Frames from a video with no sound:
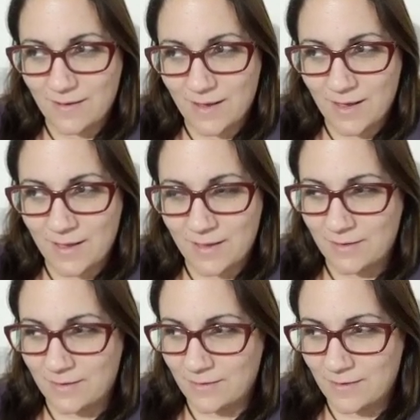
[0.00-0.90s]

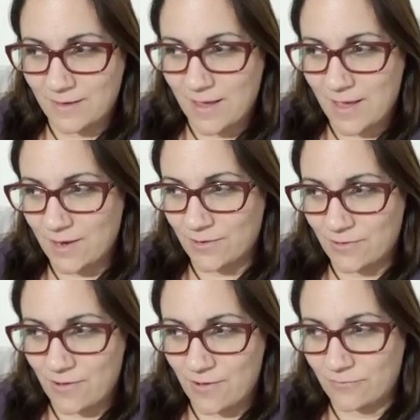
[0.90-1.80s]
I had a
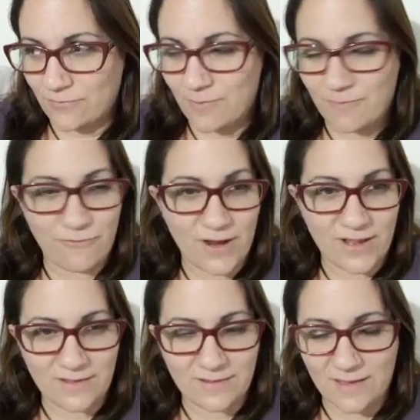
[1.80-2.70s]
call from a
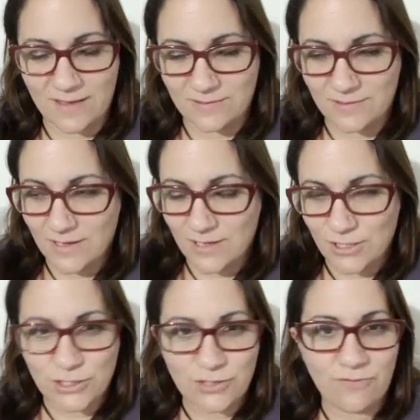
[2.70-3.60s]
friend that says
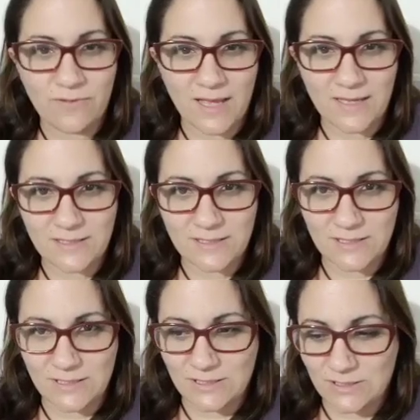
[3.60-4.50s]
she flies
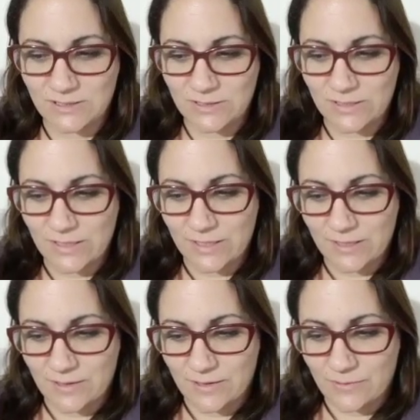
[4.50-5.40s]
to
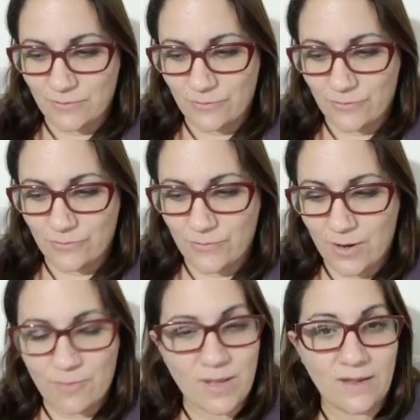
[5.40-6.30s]

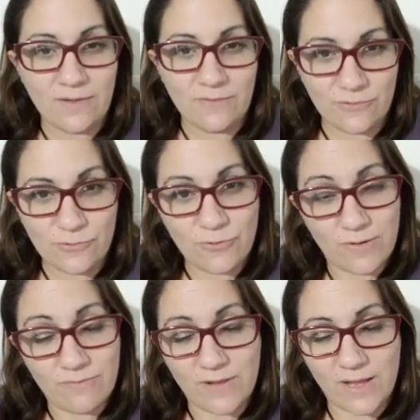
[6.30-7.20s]
where my
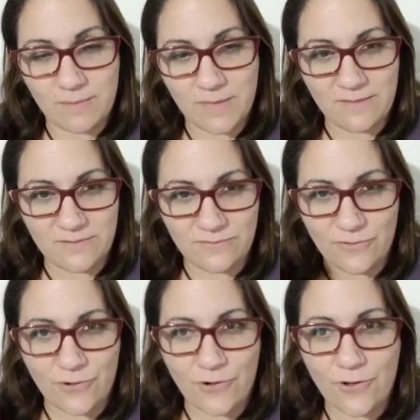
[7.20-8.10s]
twin flame lives
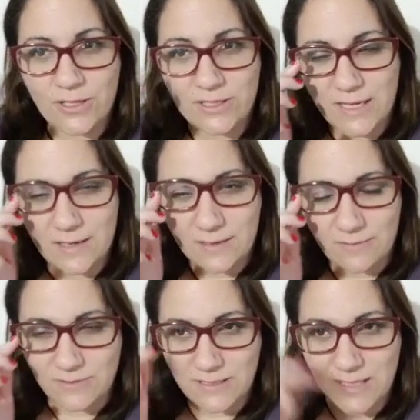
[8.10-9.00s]
for holiday, and I
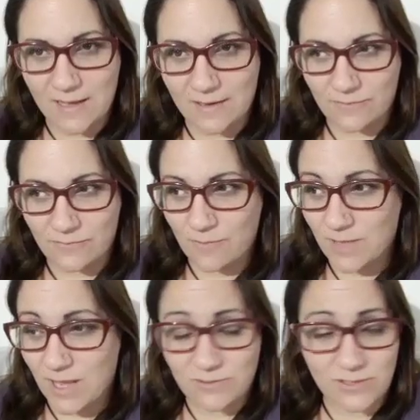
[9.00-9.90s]
was like, from
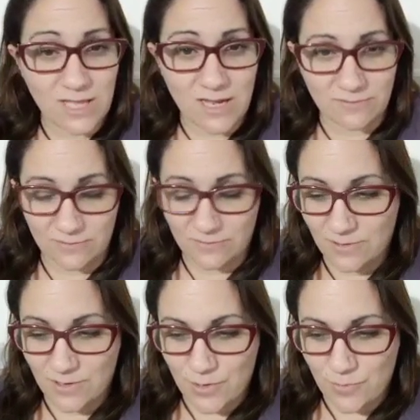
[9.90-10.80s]
now to now,
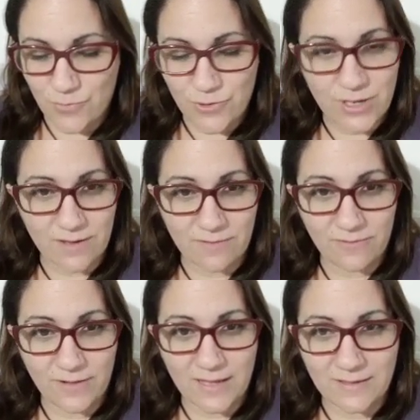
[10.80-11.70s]
booking a
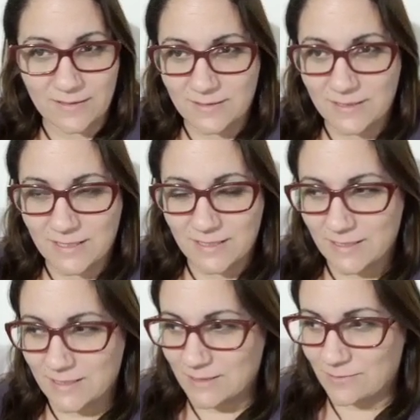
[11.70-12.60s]
flight and ticket
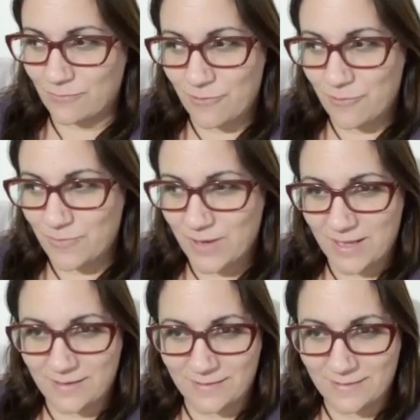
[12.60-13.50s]
and a room,
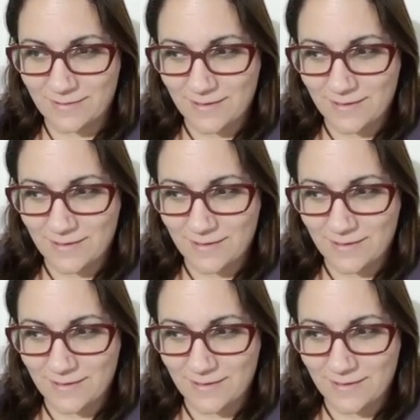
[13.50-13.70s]
and